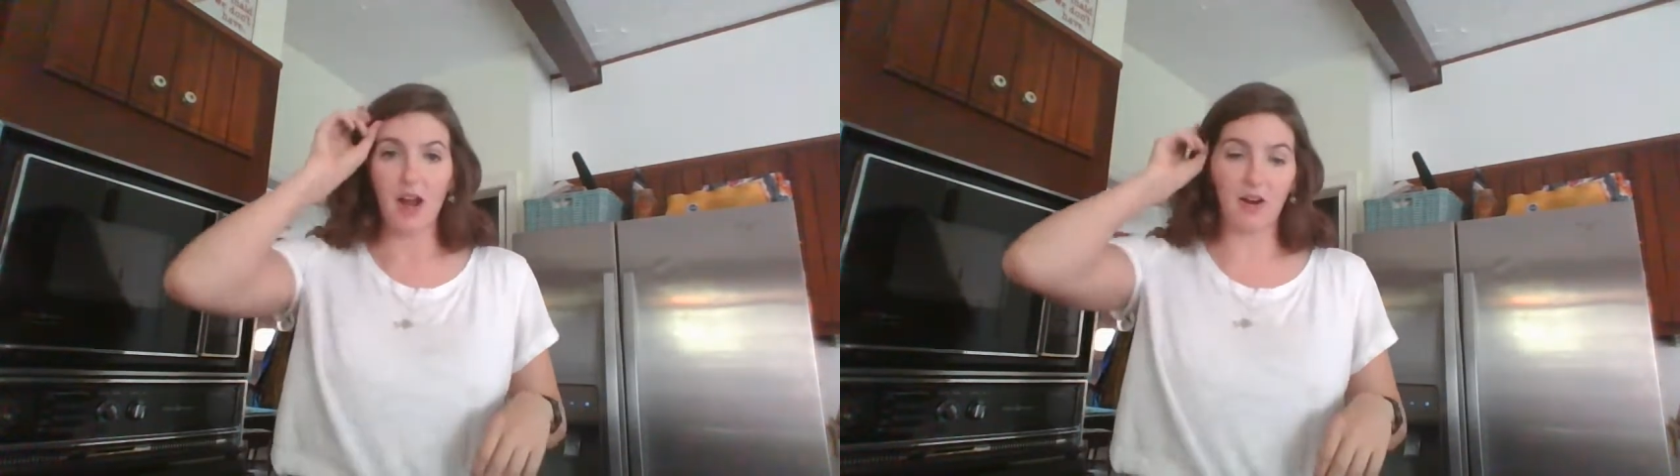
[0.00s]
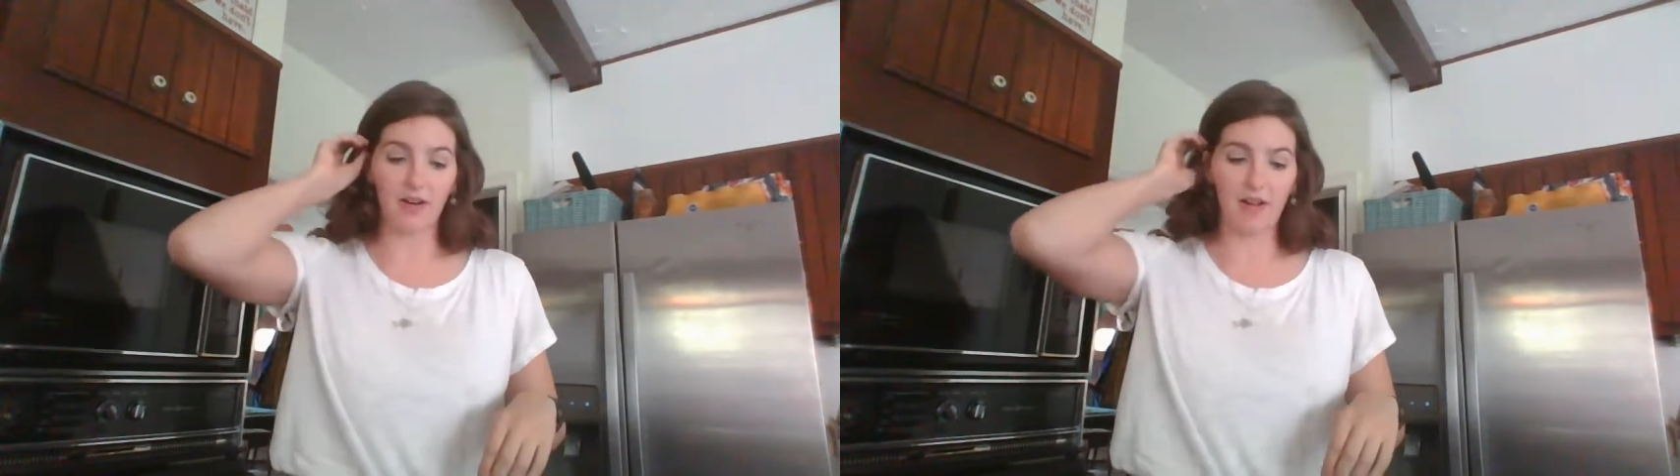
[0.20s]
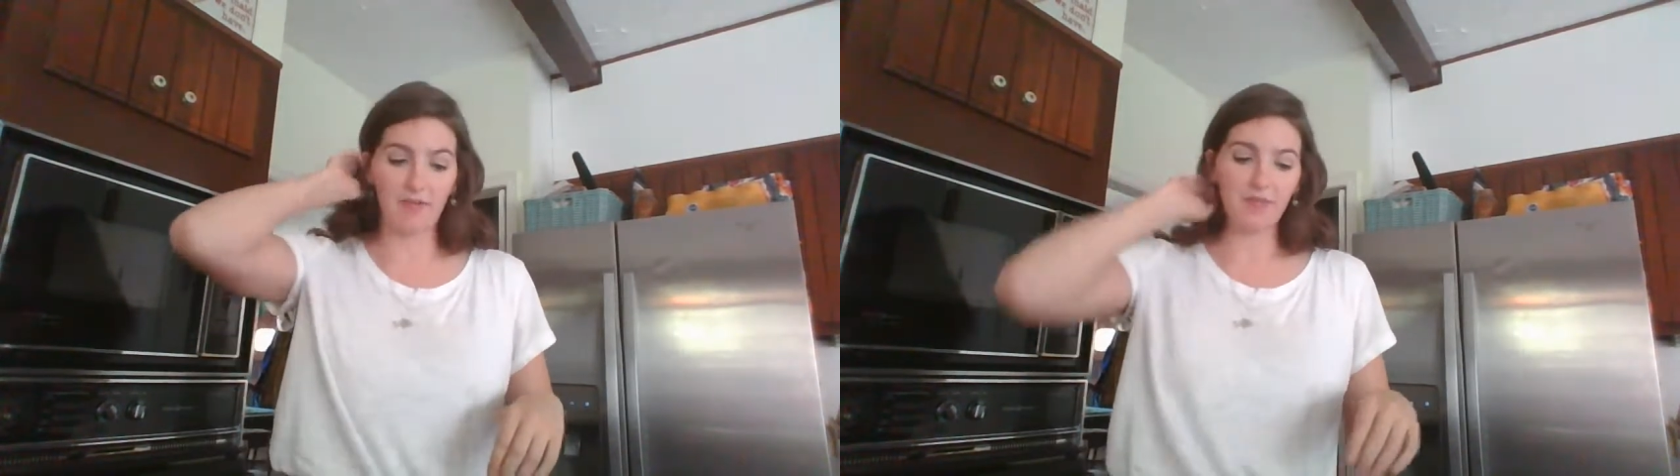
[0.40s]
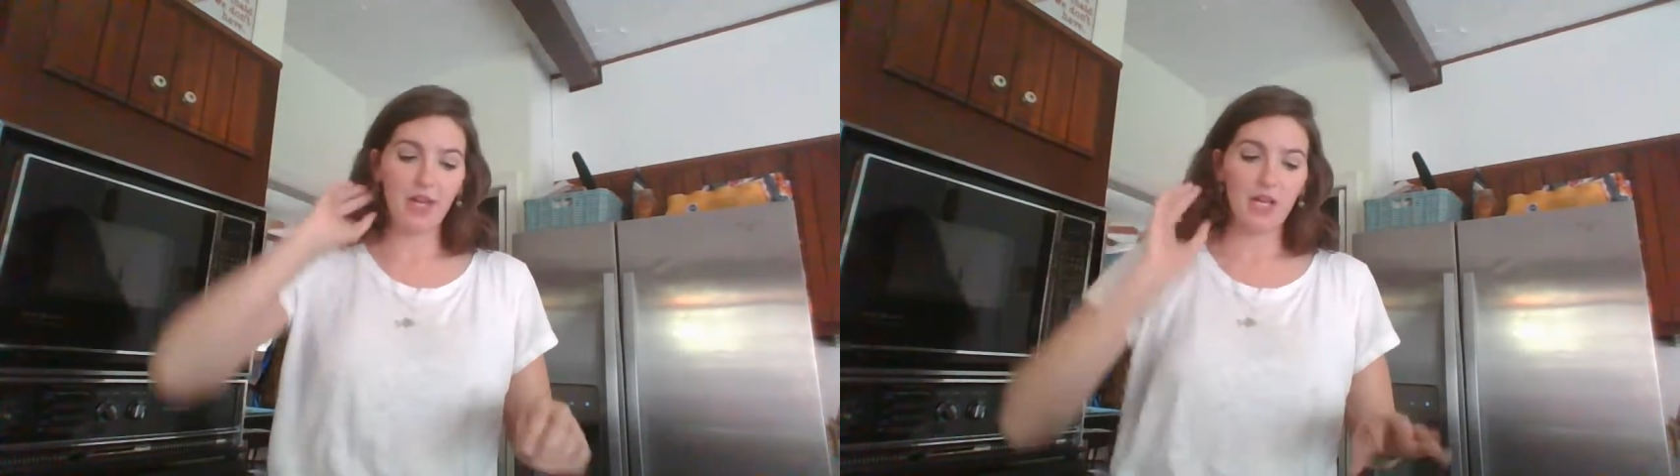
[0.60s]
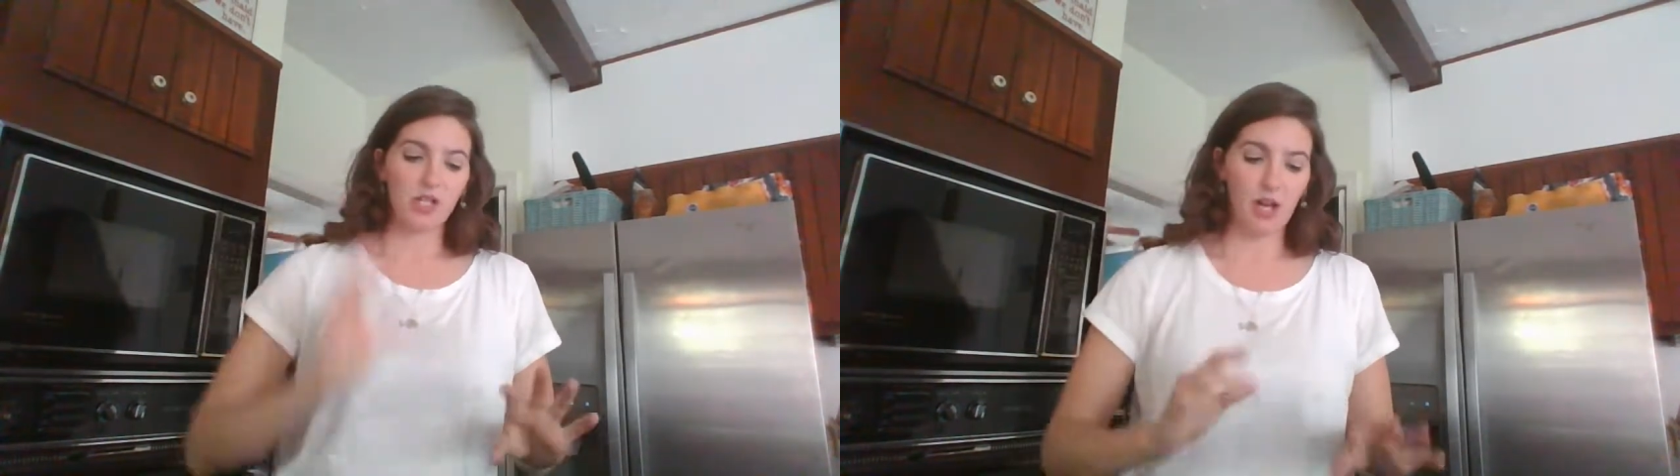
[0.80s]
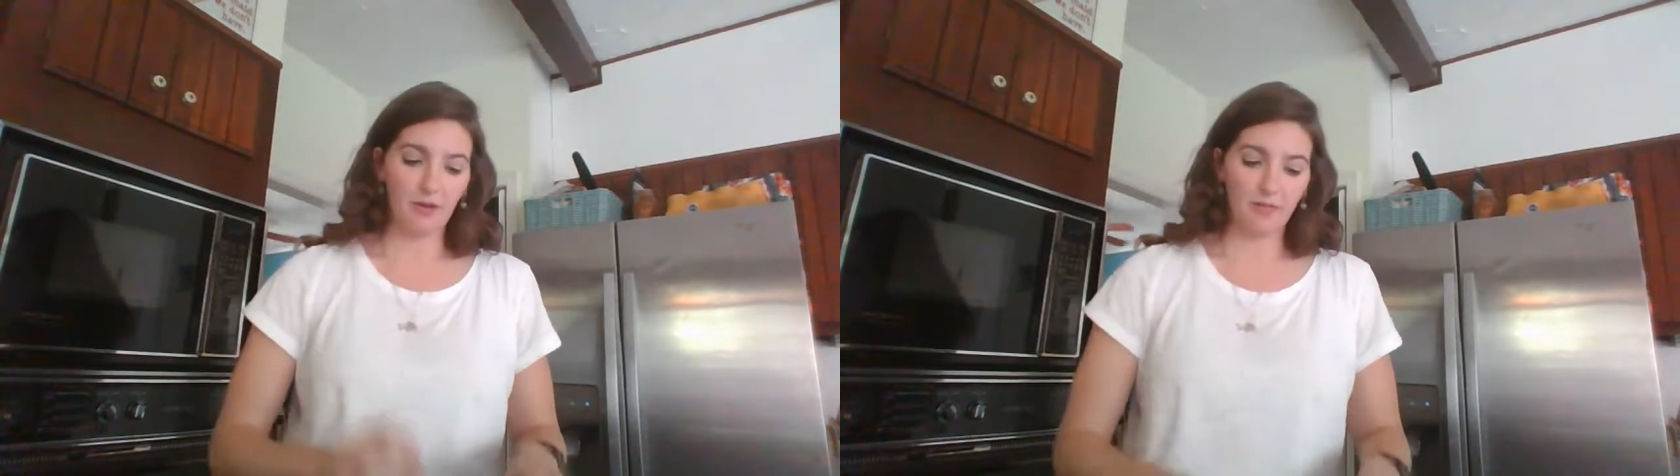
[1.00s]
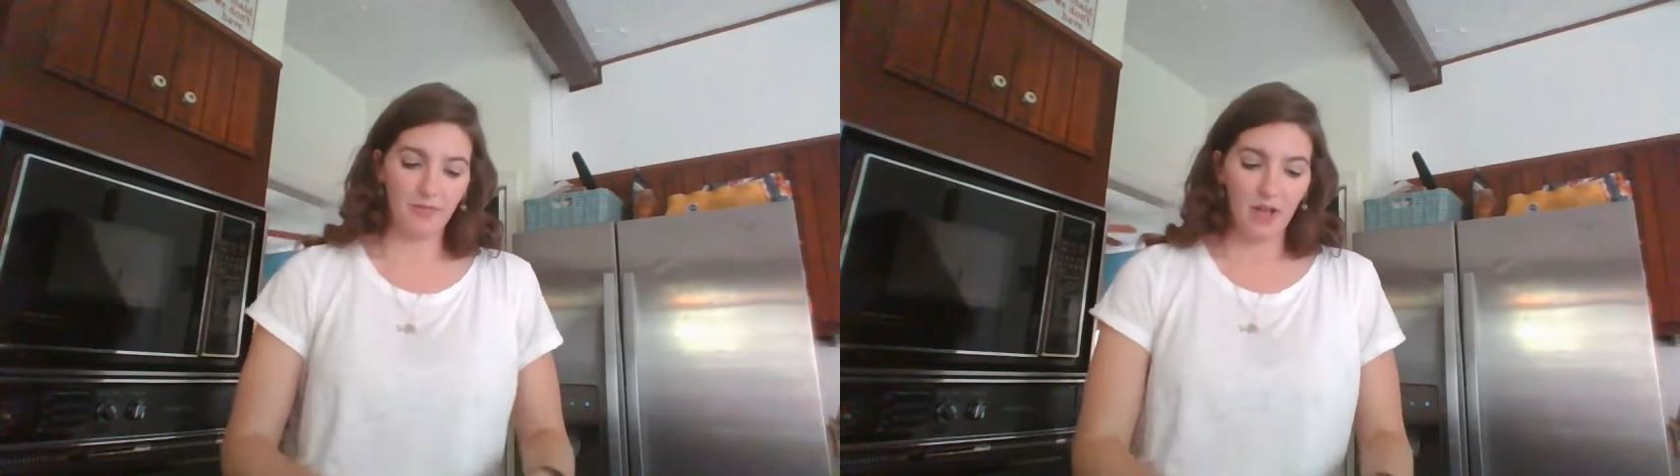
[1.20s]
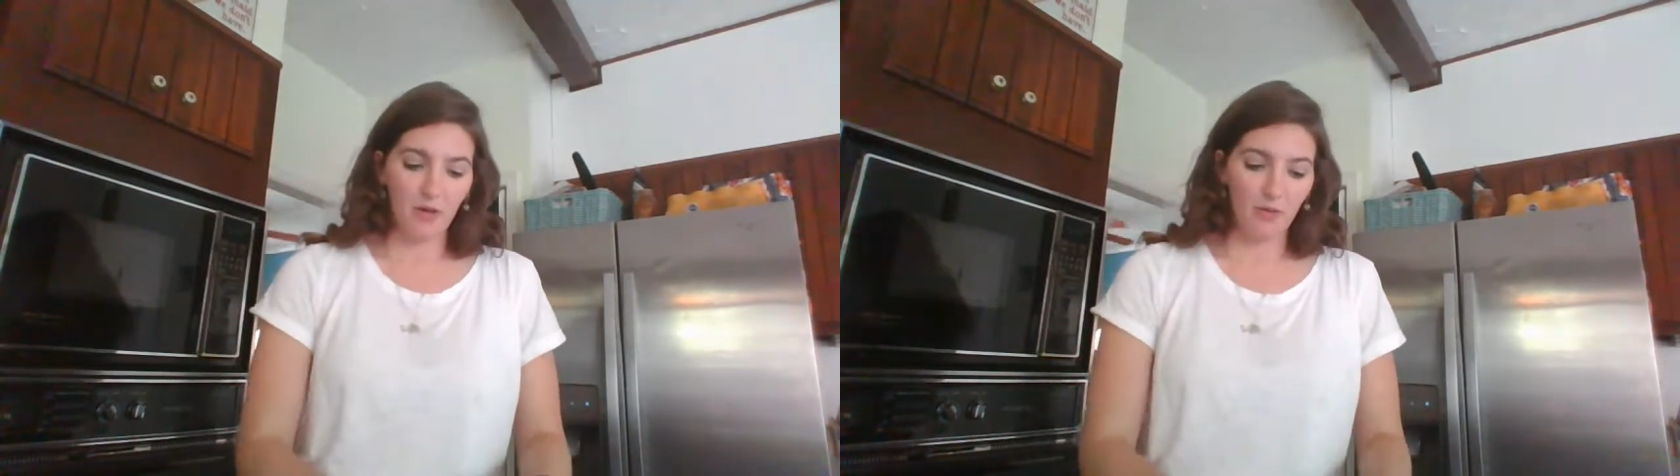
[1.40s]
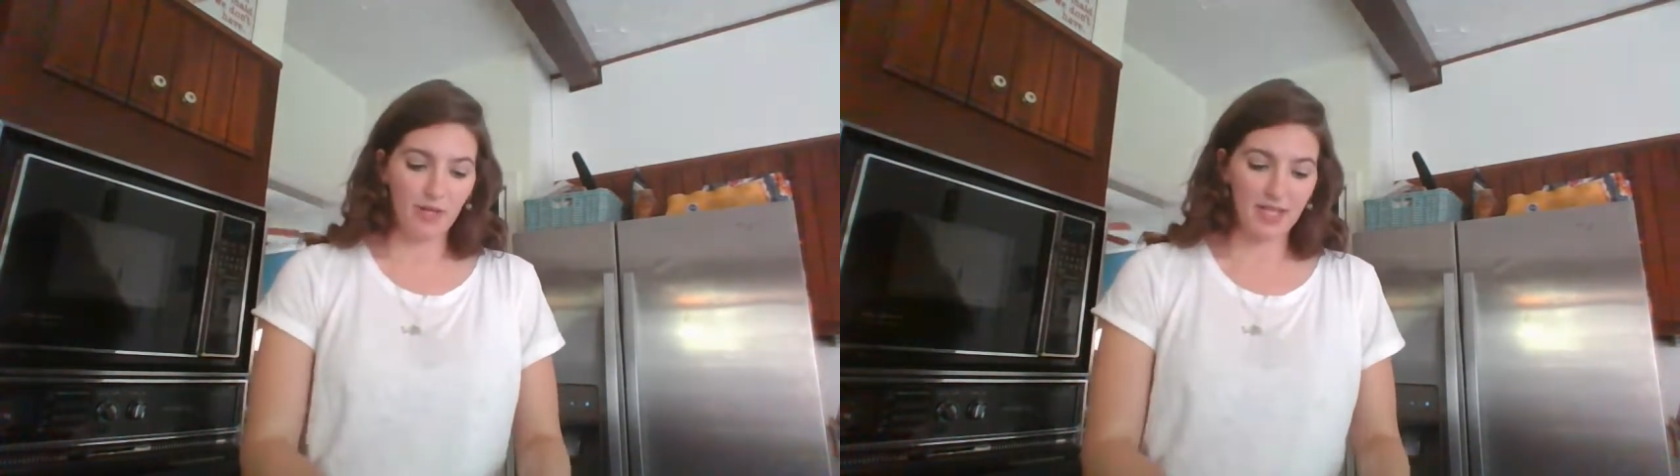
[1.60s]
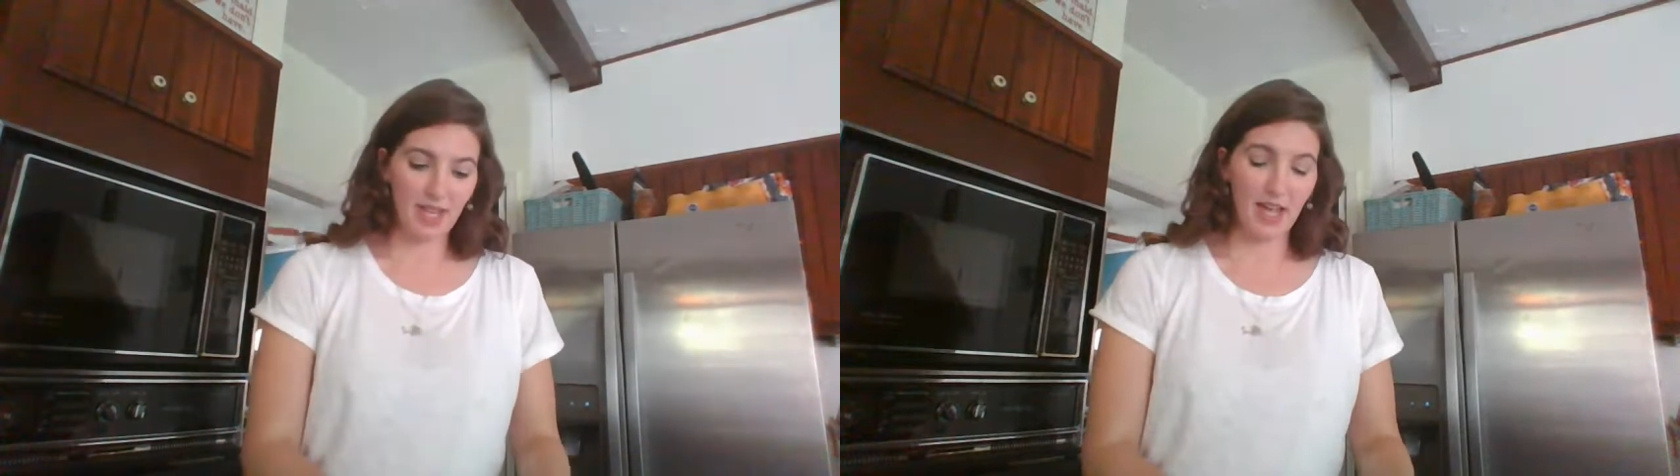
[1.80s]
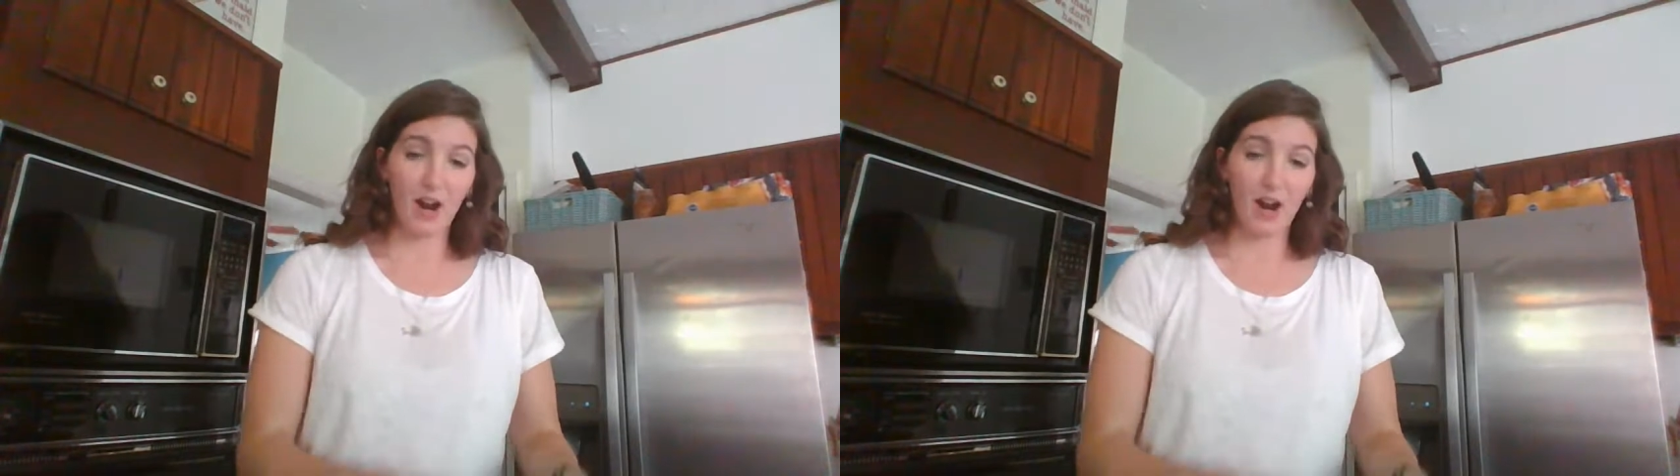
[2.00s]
All right. So once again,